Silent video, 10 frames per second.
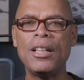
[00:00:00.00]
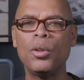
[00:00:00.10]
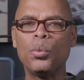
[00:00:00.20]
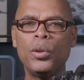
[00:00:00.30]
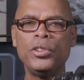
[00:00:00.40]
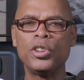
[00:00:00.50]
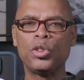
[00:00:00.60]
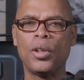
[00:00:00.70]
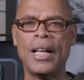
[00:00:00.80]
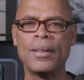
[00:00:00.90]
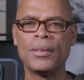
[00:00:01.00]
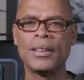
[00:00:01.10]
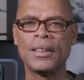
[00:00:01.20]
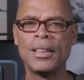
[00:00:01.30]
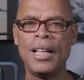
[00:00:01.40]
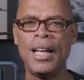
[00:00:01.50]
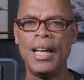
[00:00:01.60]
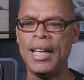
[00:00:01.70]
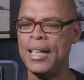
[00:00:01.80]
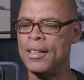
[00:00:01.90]
it when you're traveling,
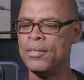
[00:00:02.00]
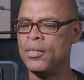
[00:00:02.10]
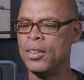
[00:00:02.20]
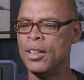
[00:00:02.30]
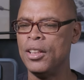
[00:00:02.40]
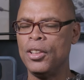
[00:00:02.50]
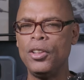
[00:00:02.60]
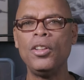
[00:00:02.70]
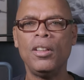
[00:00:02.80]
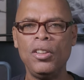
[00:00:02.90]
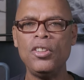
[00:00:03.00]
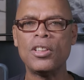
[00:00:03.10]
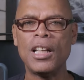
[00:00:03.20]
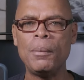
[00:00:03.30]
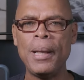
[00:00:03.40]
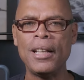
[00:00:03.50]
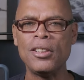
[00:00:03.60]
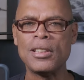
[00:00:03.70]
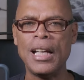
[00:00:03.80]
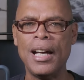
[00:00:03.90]
and you'll come out
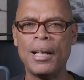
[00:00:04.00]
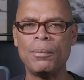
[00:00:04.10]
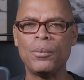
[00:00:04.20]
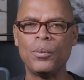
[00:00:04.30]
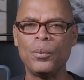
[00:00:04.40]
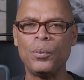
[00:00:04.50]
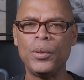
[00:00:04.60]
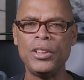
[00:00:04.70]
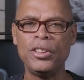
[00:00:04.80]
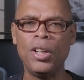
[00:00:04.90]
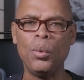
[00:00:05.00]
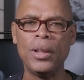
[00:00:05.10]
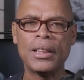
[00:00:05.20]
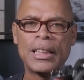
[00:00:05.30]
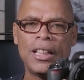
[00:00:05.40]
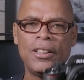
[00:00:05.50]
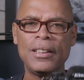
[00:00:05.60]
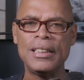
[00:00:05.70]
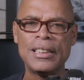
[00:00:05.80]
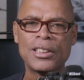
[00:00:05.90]
on top. When you don't want to carry
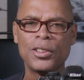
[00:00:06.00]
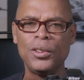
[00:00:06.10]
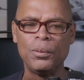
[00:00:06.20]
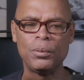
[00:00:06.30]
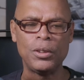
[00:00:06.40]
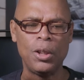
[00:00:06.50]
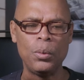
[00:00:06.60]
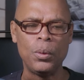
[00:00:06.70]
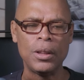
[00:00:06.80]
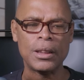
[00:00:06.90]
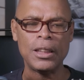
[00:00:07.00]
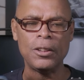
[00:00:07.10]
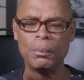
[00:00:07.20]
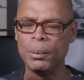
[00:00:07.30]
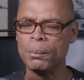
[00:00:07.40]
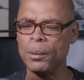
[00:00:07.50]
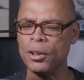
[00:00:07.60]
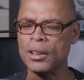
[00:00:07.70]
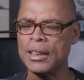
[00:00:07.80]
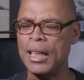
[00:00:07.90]
this or you don't want to carry a big
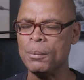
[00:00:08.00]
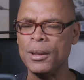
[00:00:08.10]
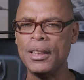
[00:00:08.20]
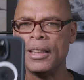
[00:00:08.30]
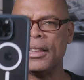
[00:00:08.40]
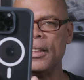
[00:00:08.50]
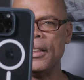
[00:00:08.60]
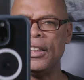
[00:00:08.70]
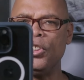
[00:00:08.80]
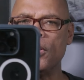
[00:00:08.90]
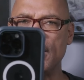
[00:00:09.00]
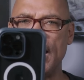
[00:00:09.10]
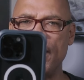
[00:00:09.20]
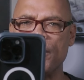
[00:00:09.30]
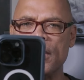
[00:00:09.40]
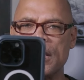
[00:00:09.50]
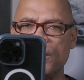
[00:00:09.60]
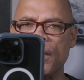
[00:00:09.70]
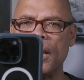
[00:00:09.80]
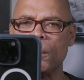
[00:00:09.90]
bulky camera, then you can have this
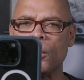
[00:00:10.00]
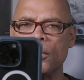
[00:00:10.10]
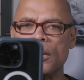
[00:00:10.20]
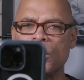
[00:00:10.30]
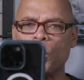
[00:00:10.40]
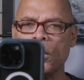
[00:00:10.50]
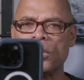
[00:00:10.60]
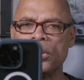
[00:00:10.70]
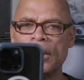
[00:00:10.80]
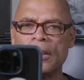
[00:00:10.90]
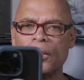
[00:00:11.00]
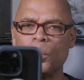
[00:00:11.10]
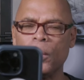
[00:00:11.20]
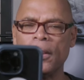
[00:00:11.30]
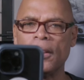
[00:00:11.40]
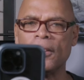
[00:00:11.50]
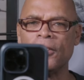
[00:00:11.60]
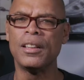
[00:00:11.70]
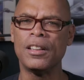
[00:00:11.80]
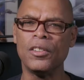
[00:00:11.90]
available. This works just as well.
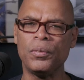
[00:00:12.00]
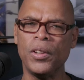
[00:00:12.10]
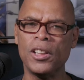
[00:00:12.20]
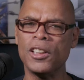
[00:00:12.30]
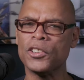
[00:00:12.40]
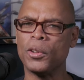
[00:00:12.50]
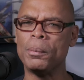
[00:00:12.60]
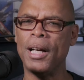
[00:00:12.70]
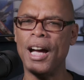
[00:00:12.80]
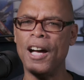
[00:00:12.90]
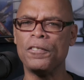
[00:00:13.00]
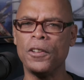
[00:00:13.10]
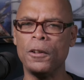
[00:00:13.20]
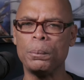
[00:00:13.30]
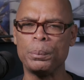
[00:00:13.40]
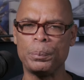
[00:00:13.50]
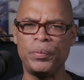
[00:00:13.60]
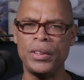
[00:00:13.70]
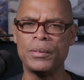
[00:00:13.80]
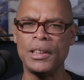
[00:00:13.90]
The photos from the iPhone
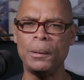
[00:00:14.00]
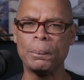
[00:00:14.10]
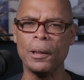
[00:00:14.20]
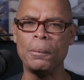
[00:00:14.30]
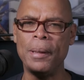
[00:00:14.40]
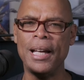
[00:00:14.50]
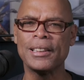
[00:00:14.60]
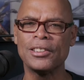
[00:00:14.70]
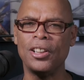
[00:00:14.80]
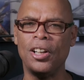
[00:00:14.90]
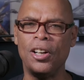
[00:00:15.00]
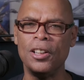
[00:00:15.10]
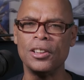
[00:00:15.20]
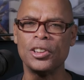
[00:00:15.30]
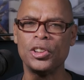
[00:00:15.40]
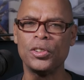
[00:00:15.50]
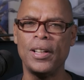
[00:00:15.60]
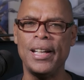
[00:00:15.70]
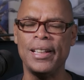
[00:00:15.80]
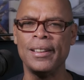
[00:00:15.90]
15 Pro Max are
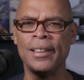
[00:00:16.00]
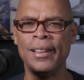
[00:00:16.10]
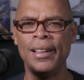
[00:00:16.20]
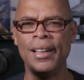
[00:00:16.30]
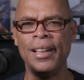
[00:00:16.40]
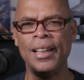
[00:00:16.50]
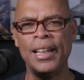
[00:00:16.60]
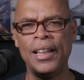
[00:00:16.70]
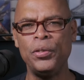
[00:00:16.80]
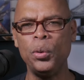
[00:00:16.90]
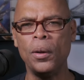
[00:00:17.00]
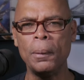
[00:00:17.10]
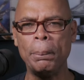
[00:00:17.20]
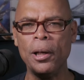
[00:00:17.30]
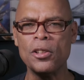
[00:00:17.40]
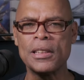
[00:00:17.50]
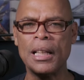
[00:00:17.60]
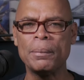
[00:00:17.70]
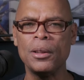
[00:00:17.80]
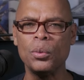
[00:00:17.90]
great. If you want to post
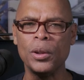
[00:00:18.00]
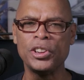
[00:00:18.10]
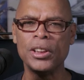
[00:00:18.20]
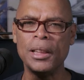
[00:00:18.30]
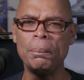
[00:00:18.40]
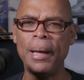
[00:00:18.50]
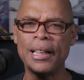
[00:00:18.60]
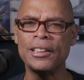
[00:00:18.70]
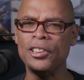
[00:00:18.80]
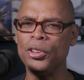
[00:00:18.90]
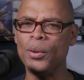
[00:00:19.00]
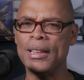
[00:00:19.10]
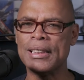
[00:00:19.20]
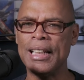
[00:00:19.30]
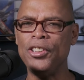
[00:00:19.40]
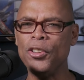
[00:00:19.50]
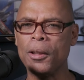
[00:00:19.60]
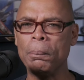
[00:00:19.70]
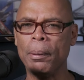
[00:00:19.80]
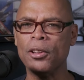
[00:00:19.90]
something once you get back in the USA, you
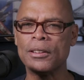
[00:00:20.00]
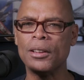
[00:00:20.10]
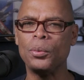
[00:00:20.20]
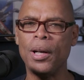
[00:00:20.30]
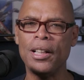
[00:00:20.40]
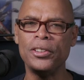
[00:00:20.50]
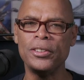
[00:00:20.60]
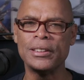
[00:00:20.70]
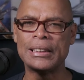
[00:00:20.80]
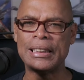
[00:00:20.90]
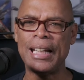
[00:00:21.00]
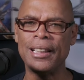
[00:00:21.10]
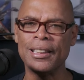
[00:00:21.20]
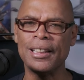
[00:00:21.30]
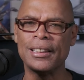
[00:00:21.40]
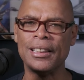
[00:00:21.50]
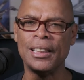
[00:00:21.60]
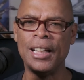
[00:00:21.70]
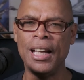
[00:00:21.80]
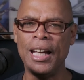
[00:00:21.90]
can post it while you're staying at
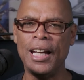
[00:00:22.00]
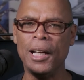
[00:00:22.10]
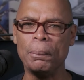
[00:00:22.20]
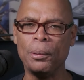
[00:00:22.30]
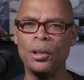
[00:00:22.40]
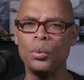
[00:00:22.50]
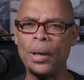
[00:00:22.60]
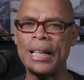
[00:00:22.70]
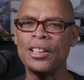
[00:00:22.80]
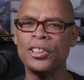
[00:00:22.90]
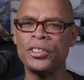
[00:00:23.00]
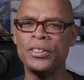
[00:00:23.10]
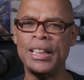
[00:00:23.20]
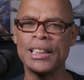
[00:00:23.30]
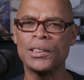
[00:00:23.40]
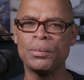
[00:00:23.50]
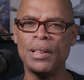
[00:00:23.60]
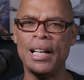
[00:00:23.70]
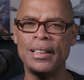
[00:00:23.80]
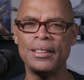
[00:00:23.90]
the airport waiting on your next
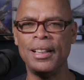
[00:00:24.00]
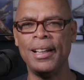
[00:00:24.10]
flight.